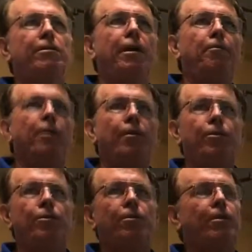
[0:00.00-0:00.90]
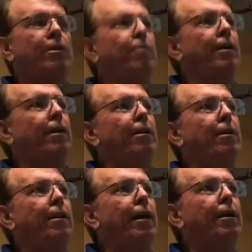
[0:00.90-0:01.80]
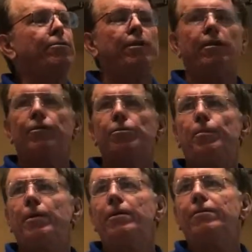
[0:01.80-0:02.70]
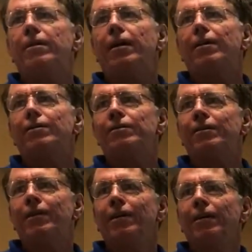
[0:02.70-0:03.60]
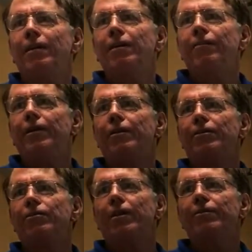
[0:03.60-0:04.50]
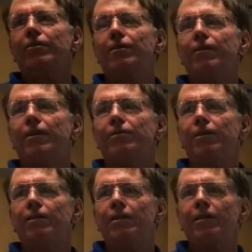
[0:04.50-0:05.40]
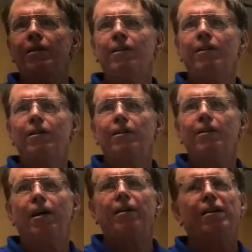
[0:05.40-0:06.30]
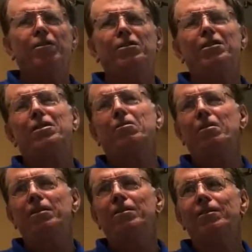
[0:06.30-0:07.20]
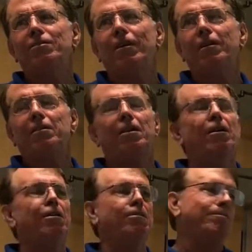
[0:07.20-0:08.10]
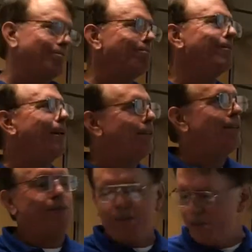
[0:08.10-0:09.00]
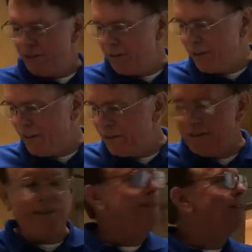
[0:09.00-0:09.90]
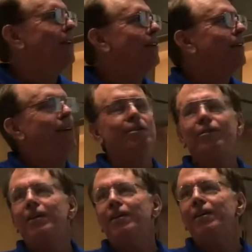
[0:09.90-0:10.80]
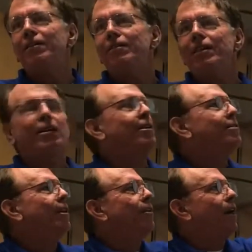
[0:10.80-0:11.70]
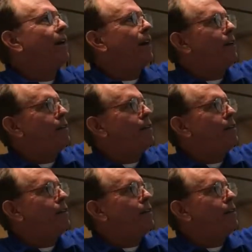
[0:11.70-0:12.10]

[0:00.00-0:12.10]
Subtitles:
the same time the generator ran out of gas, they heard the spinning of tires and a vehicle driving away very quickly. It was just a coincidence, right? No, they took the generator. And I was very, so I